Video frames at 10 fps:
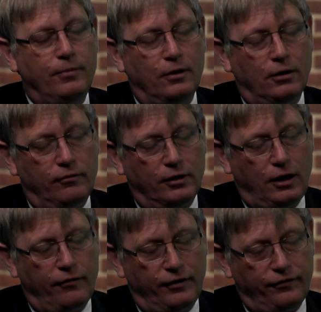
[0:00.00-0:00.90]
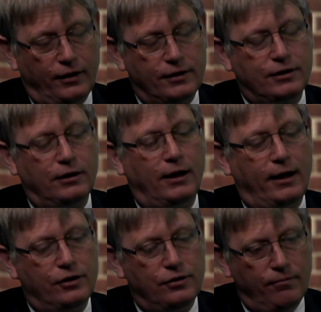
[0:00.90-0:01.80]
recovery factor
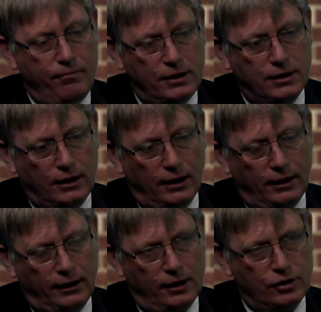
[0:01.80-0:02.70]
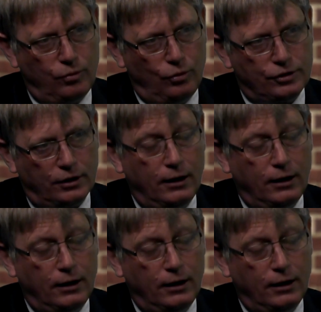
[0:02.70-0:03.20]
and to mitigate against water.